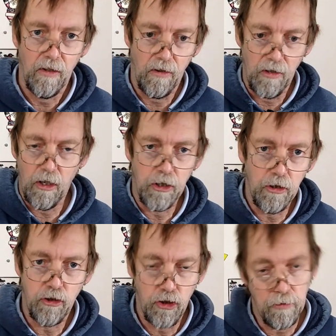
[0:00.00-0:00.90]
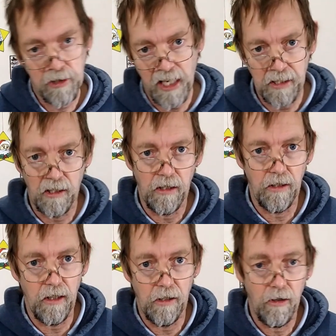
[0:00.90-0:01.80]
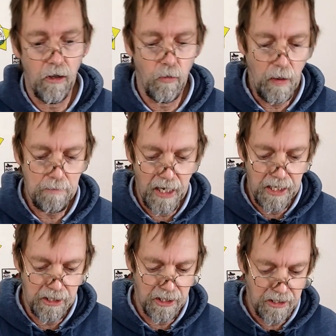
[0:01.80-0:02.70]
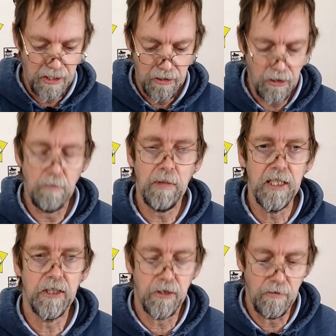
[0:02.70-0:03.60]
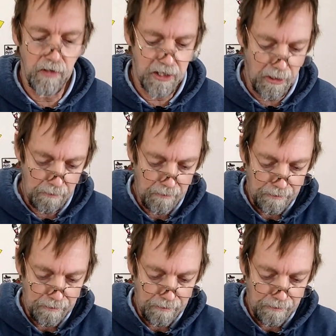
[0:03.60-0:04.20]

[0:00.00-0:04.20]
on our YouTube channel, on our web pages, so please do visit.